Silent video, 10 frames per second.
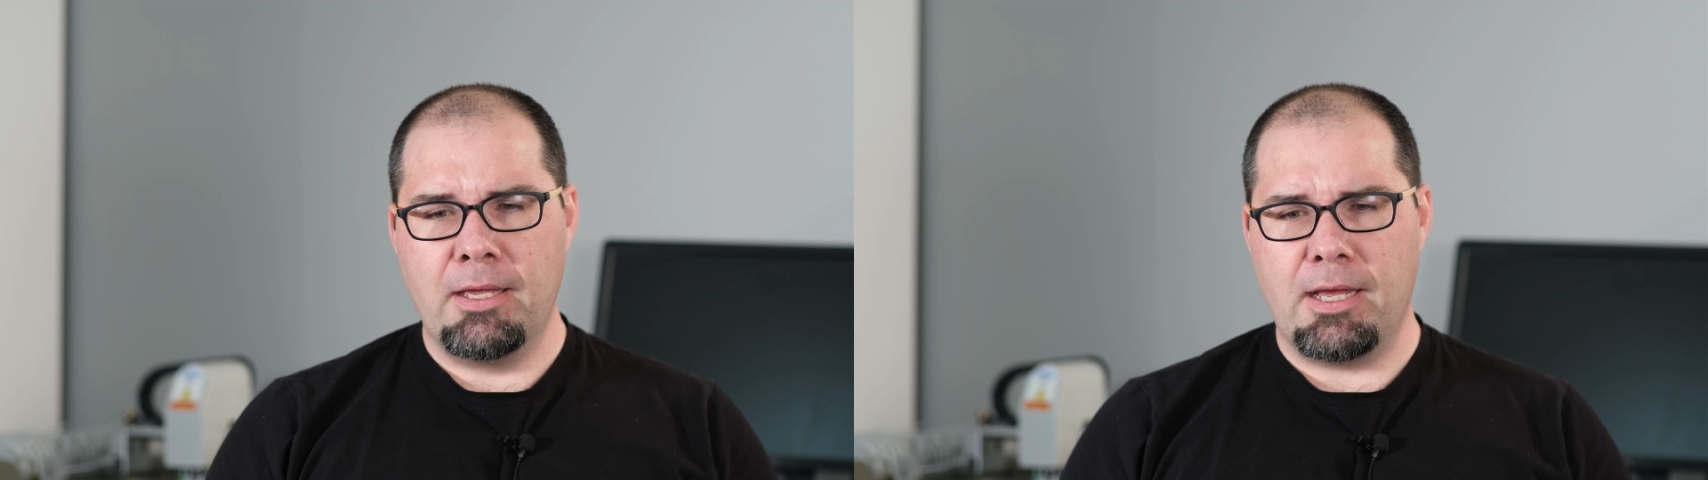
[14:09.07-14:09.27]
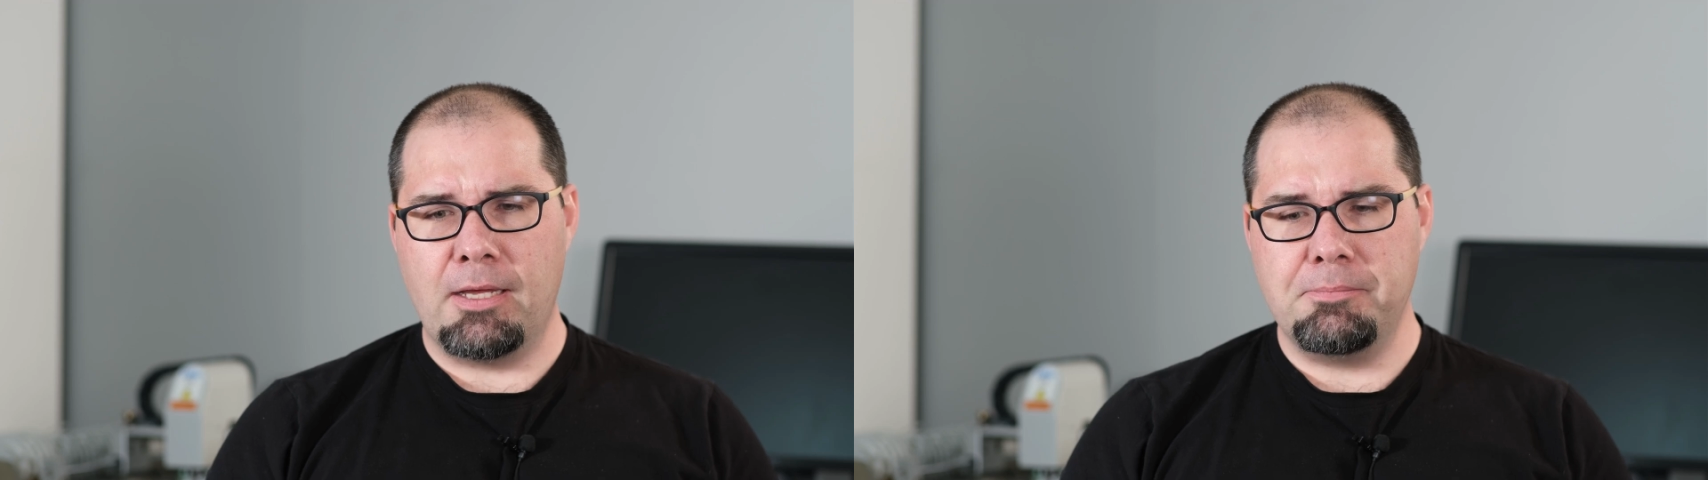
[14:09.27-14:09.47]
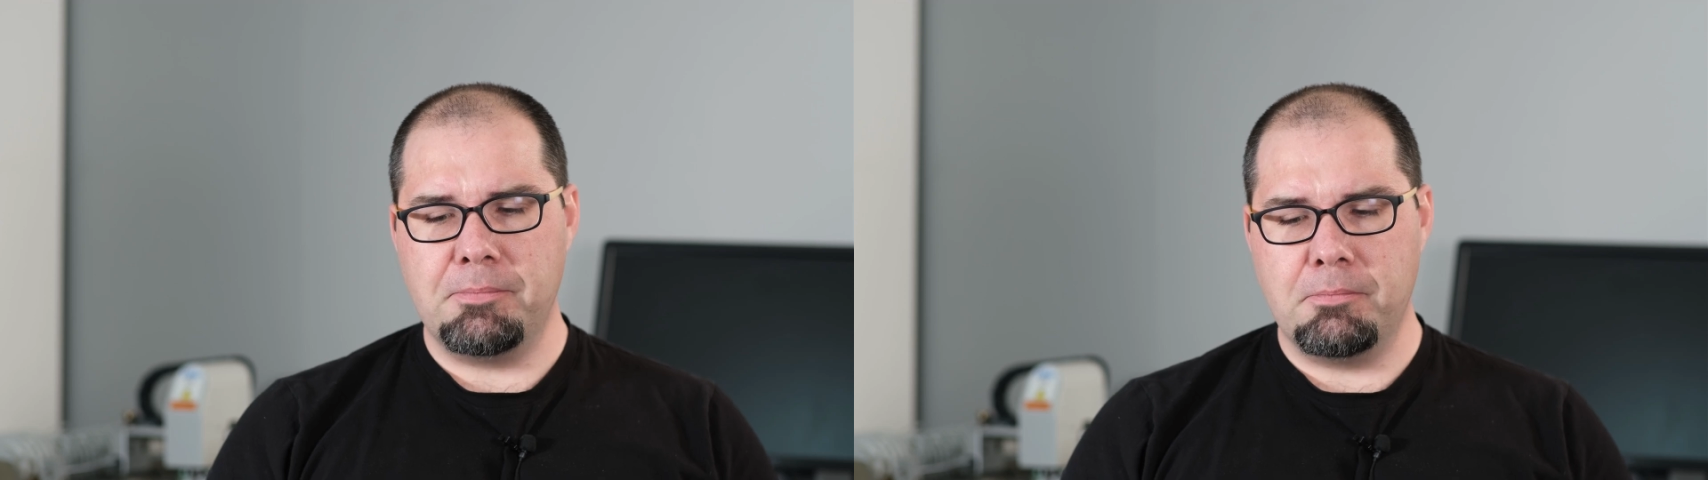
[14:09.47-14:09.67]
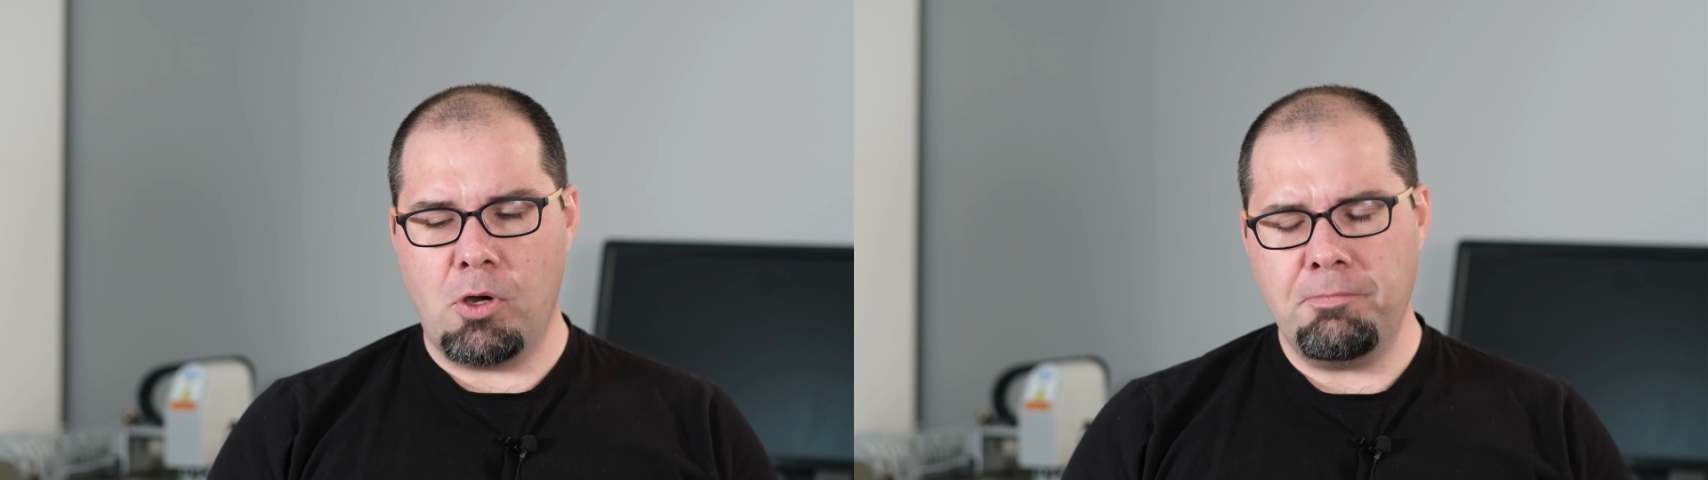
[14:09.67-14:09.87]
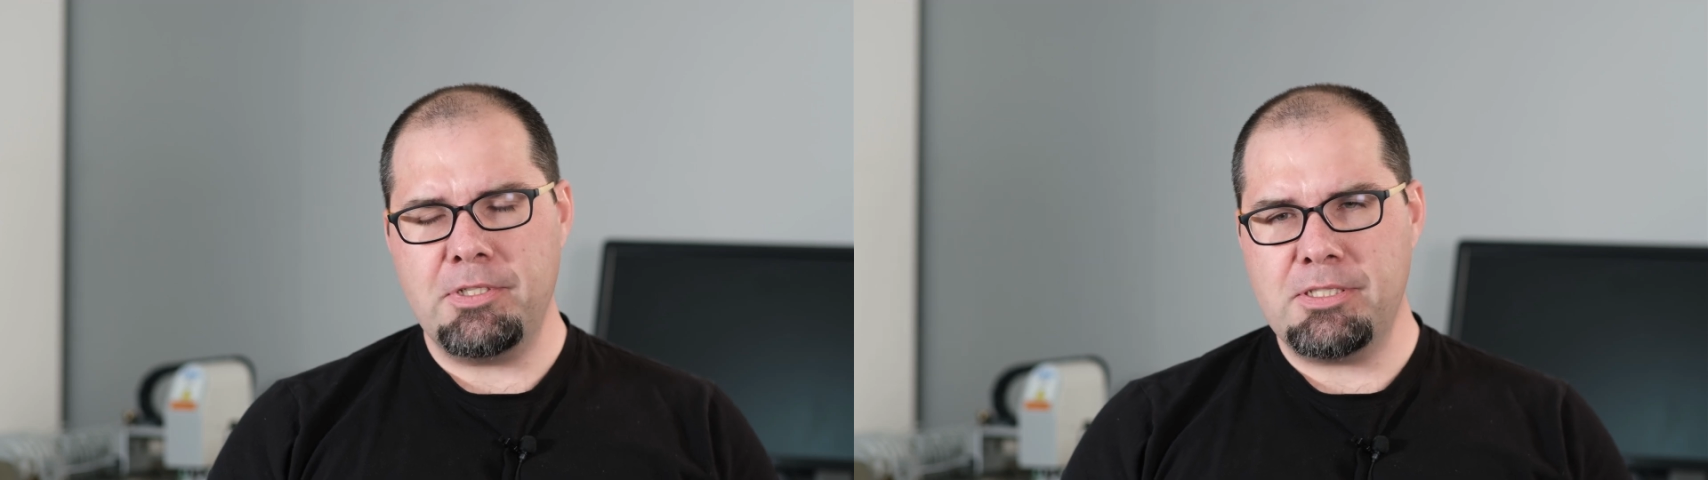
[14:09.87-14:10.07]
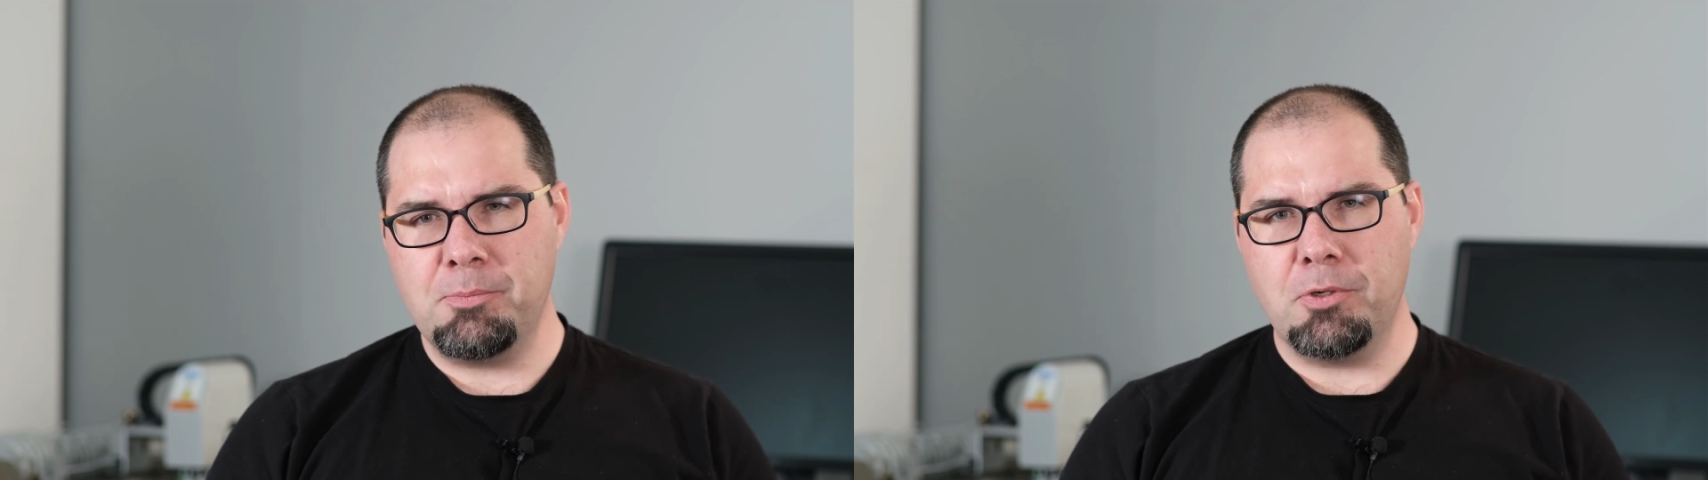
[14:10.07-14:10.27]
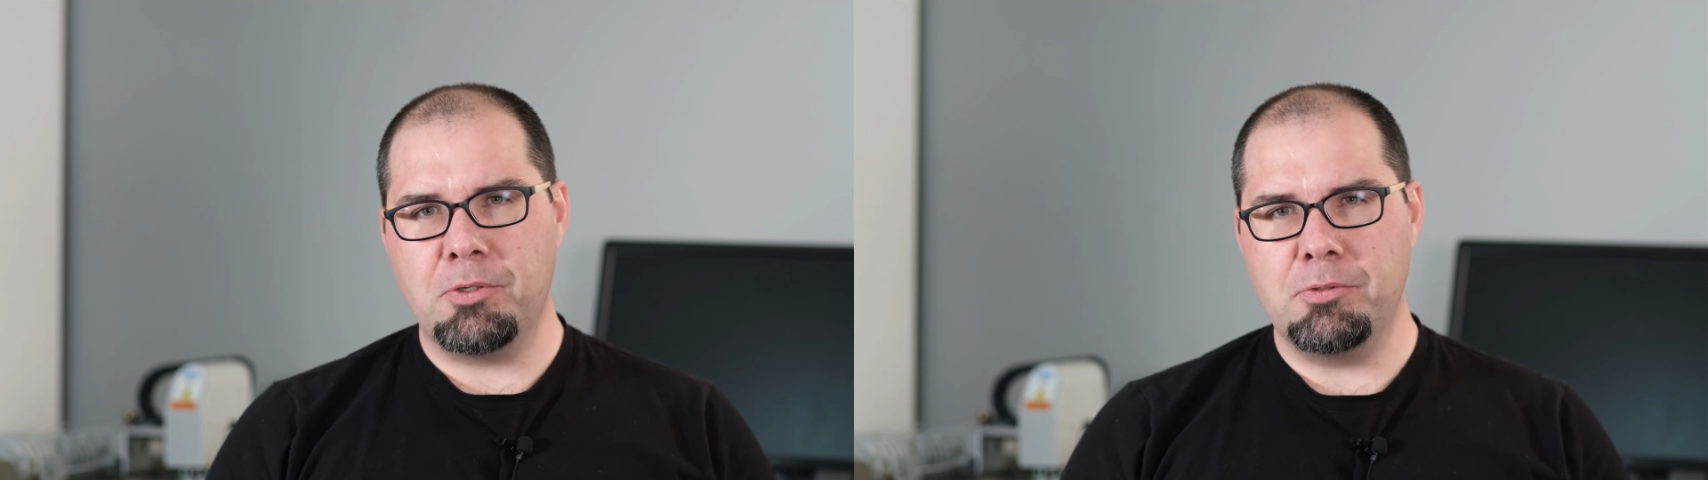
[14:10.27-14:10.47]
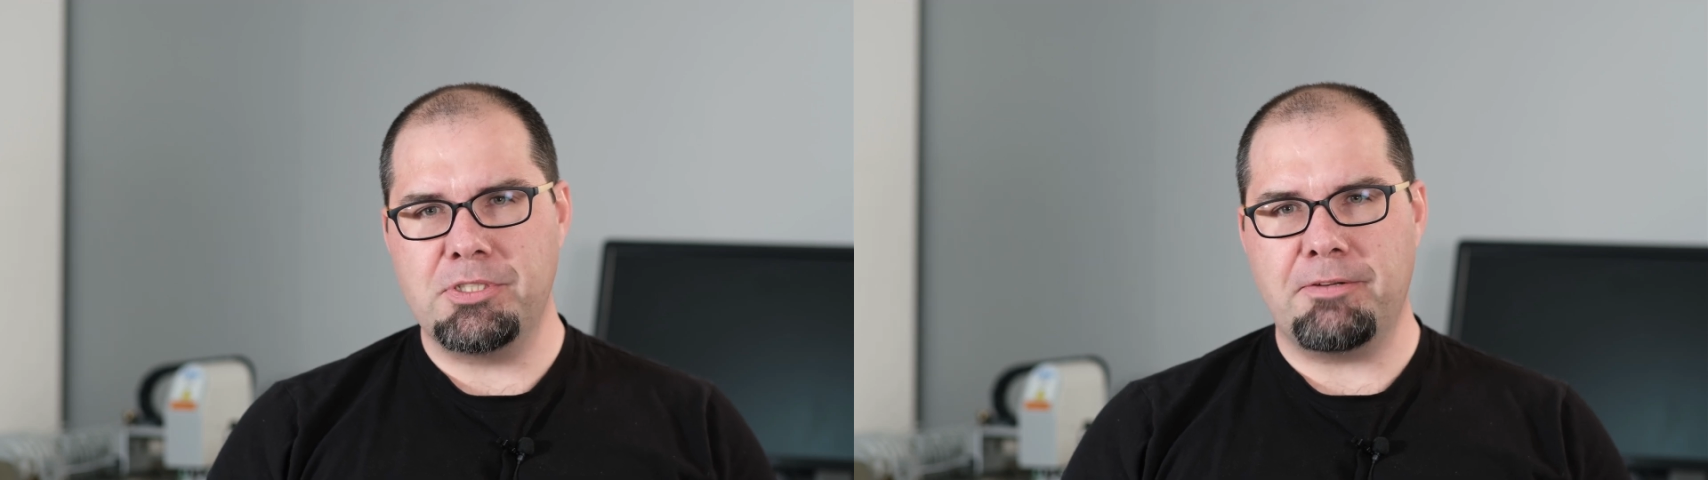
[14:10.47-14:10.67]
um, hopefully some more
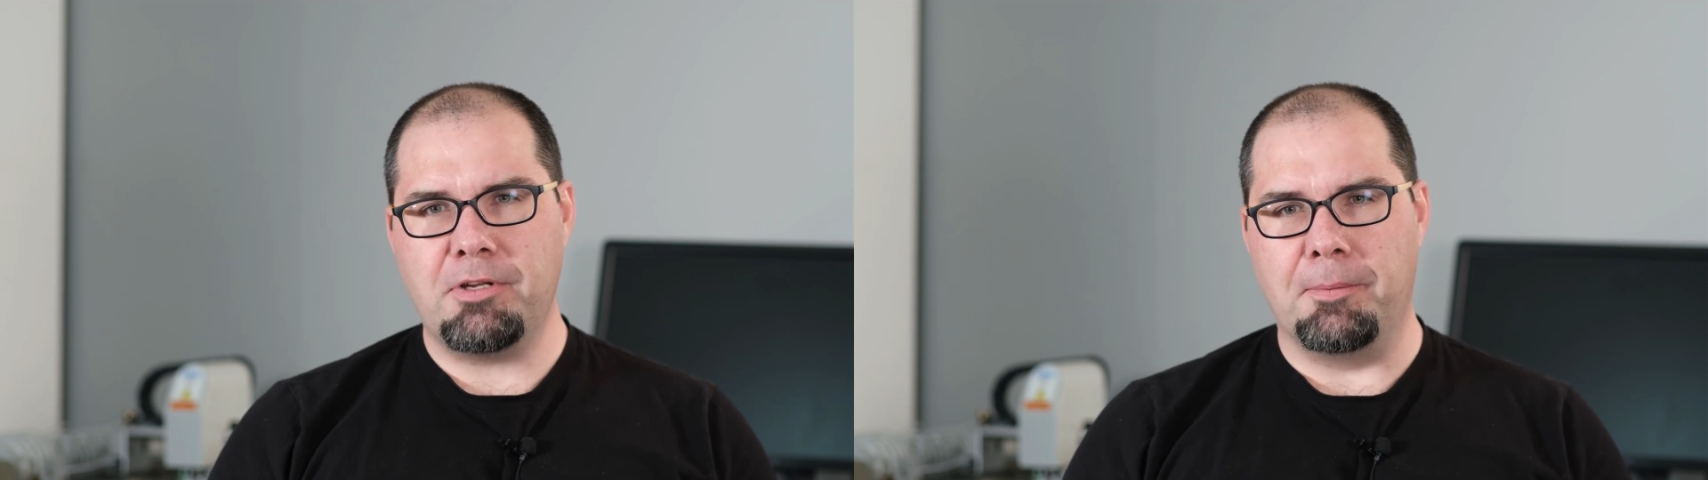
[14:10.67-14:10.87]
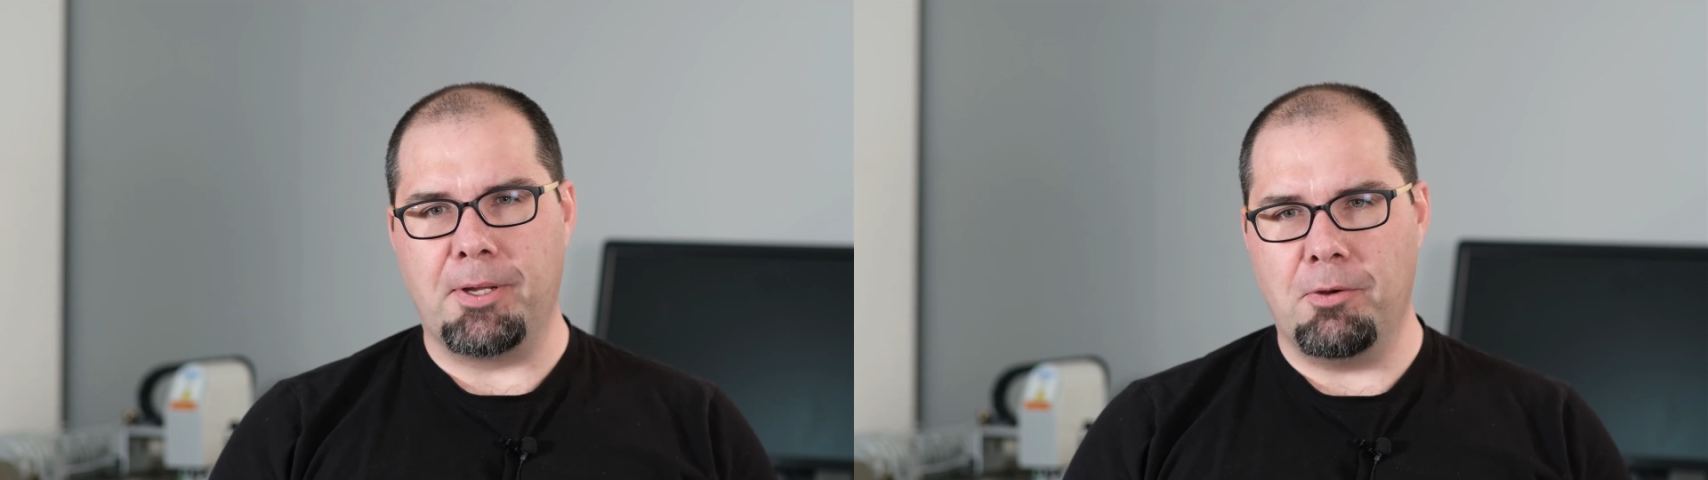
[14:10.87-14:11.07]
cool stuff coming.